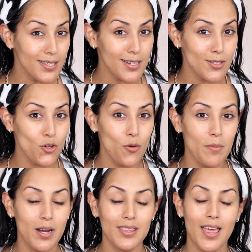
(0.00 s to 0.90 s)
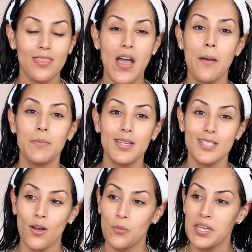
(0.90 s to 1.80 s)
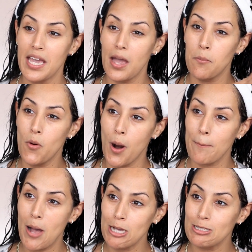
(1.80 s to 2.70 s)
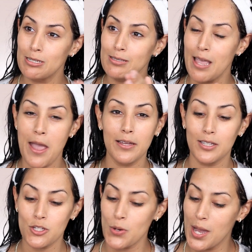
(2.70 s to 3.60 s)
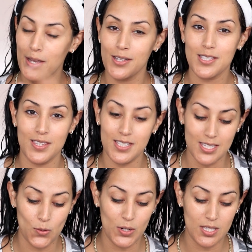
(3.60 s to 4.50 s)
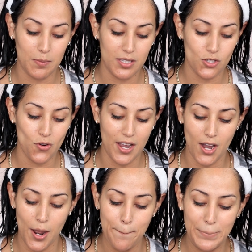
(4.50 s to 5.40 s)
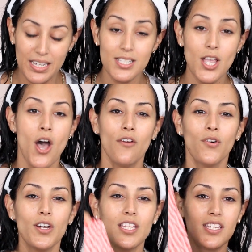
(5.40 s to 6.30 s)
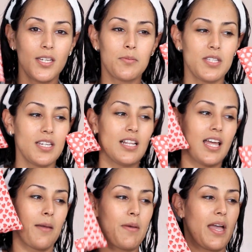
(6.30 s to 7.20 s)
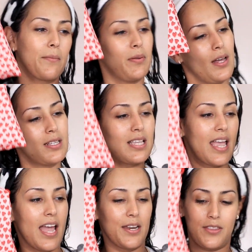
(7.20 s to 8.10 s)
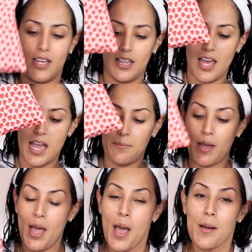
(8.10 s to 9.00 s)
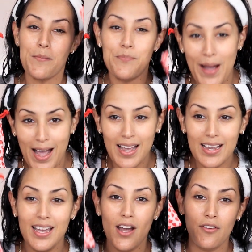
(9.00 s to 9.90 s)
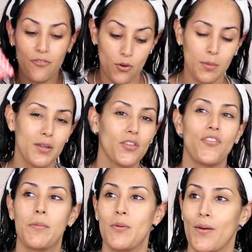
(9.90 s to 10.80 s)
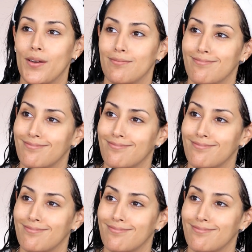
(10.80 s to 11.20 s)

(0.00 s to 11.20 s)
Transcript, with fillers: it is a new month, that means that we get more unboxings and try-ons. This is going to be the try-on piece for the Ipsy Glam Bag Plus and the Glam Bag for the month of February